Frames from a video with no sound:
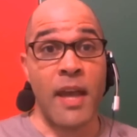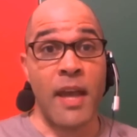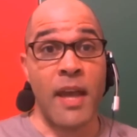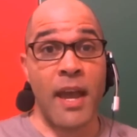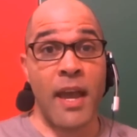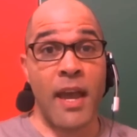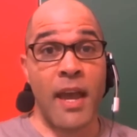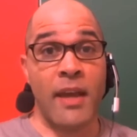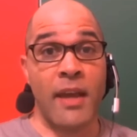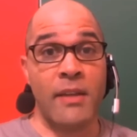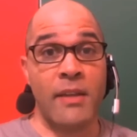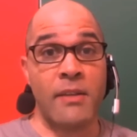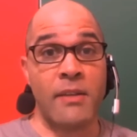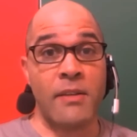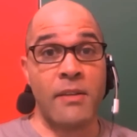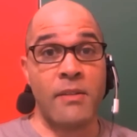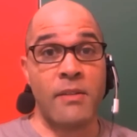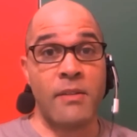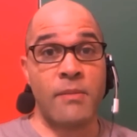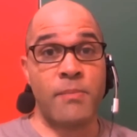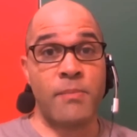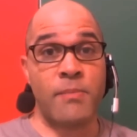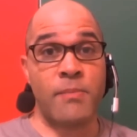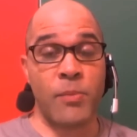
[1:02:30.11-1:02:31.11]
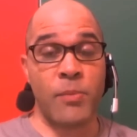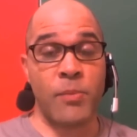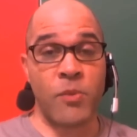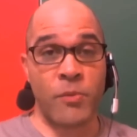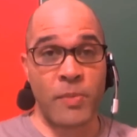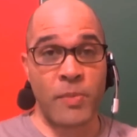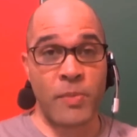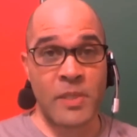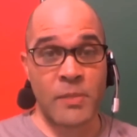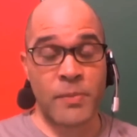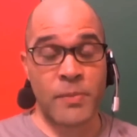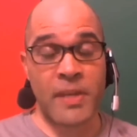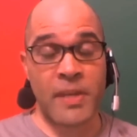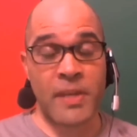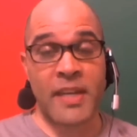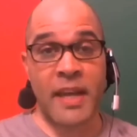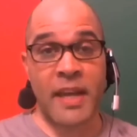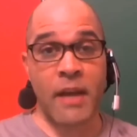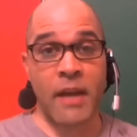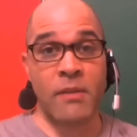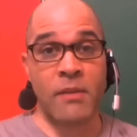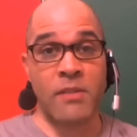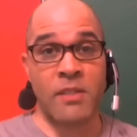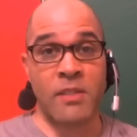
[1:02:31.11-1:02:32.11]
And people have been
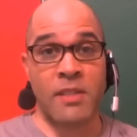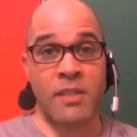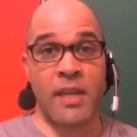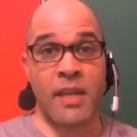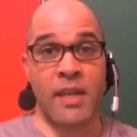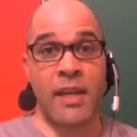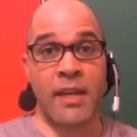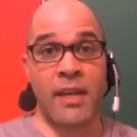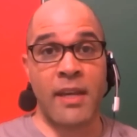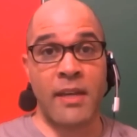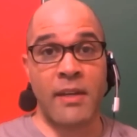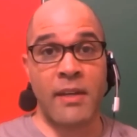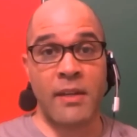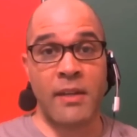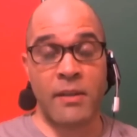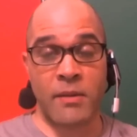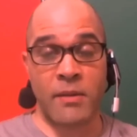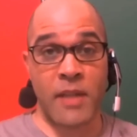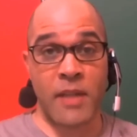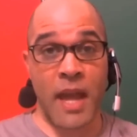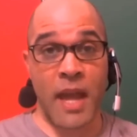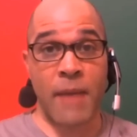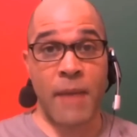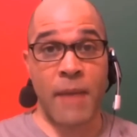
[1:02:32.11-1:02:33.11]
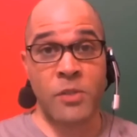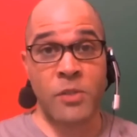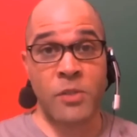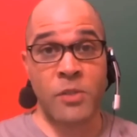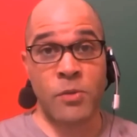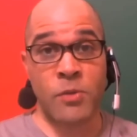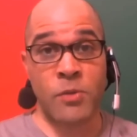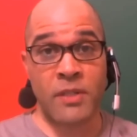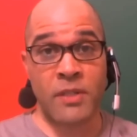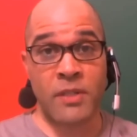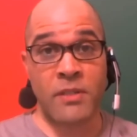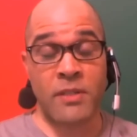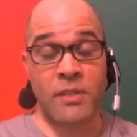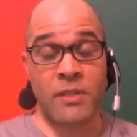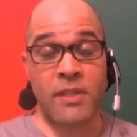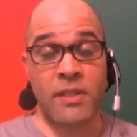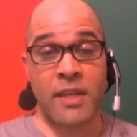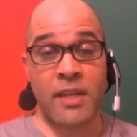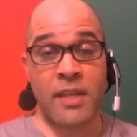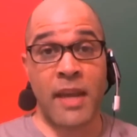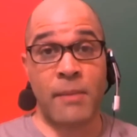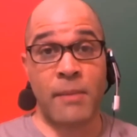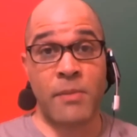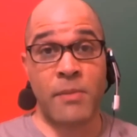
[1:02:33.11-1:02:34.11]
speaking out and saying, actual
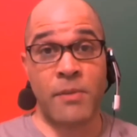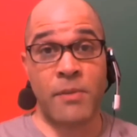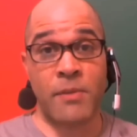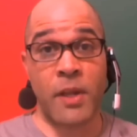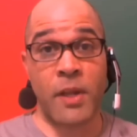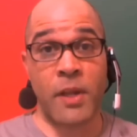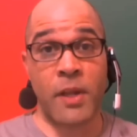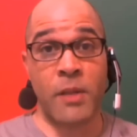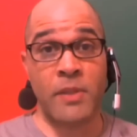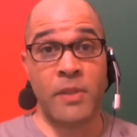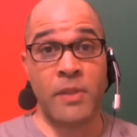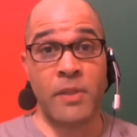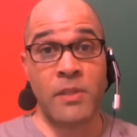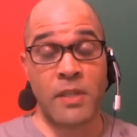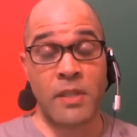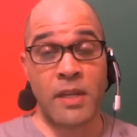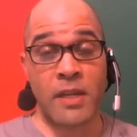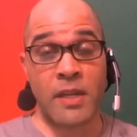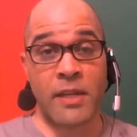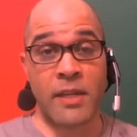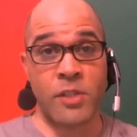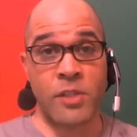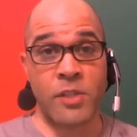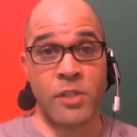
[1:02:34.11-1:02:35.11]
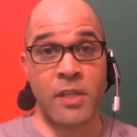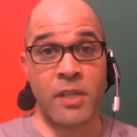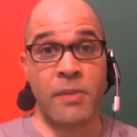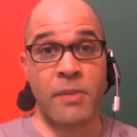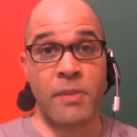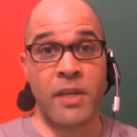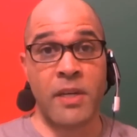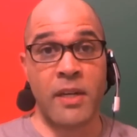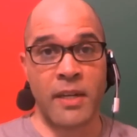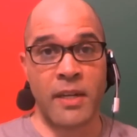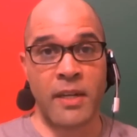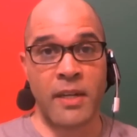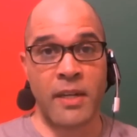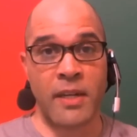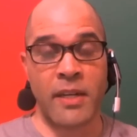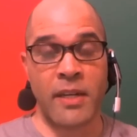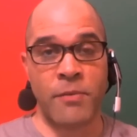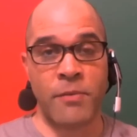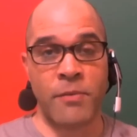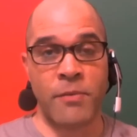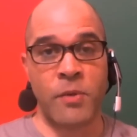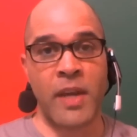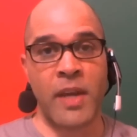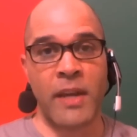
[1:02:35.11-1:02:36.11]
game developers like Kojima and
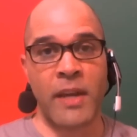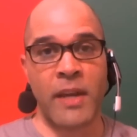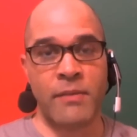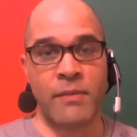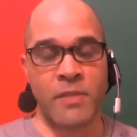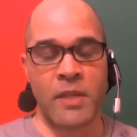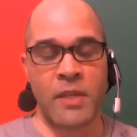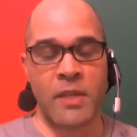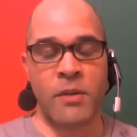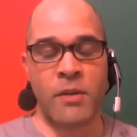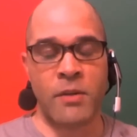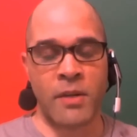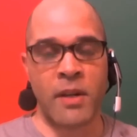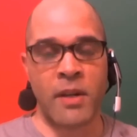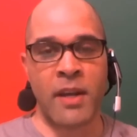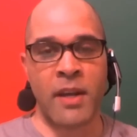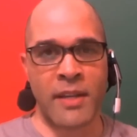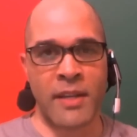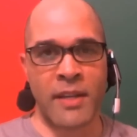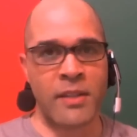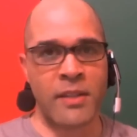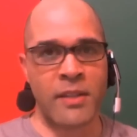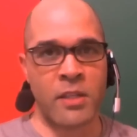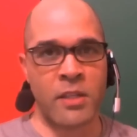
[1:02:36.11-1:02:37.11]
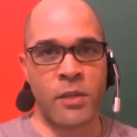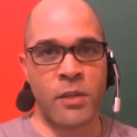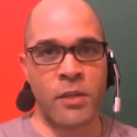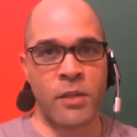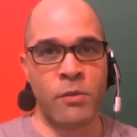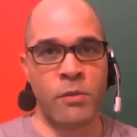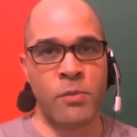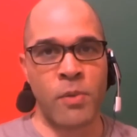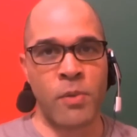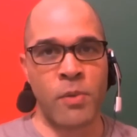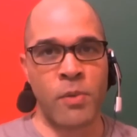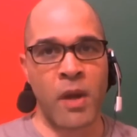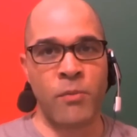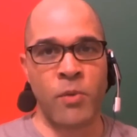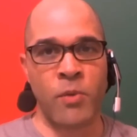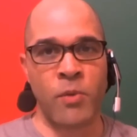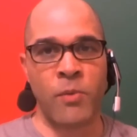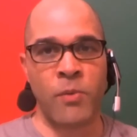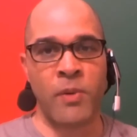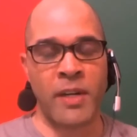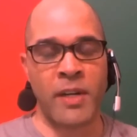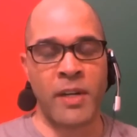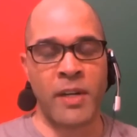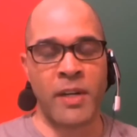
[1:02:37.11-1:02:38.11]
Inafune have said, oh, no, it's a huge problem,
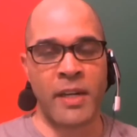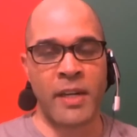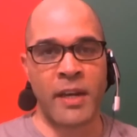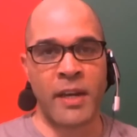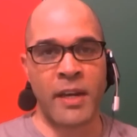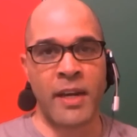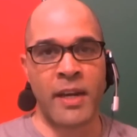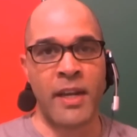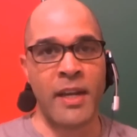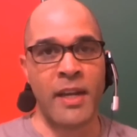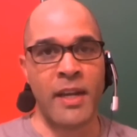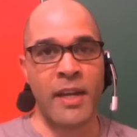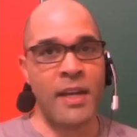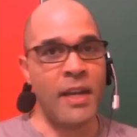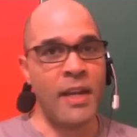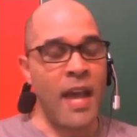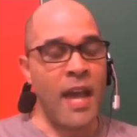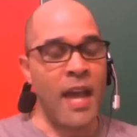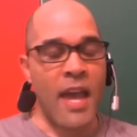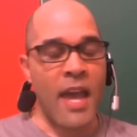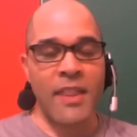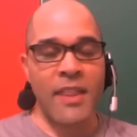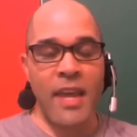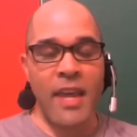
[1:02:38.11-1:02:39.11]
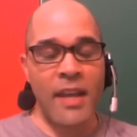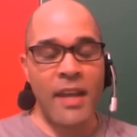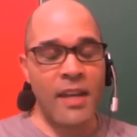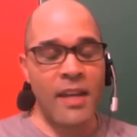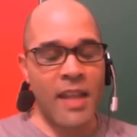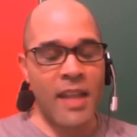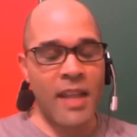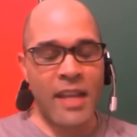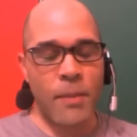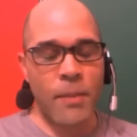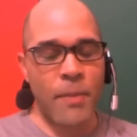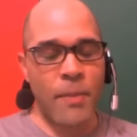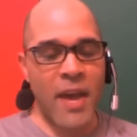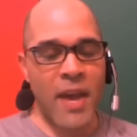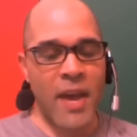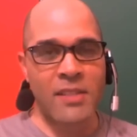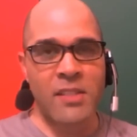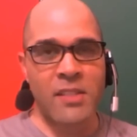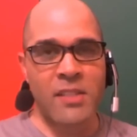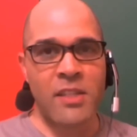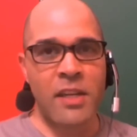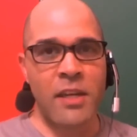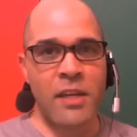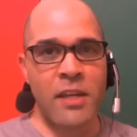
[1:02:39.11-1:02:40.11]
we're working on it. And then in like the
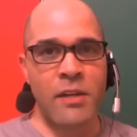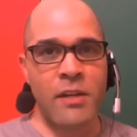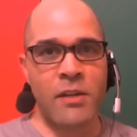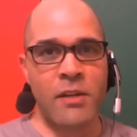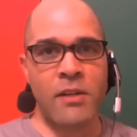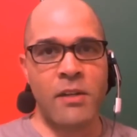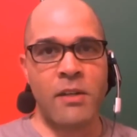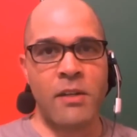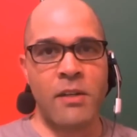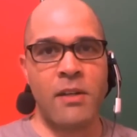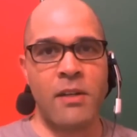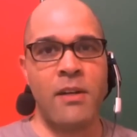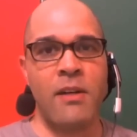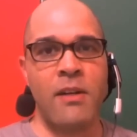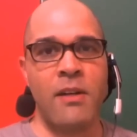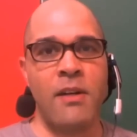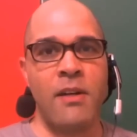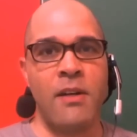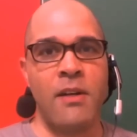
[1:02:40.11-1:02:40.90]
past year,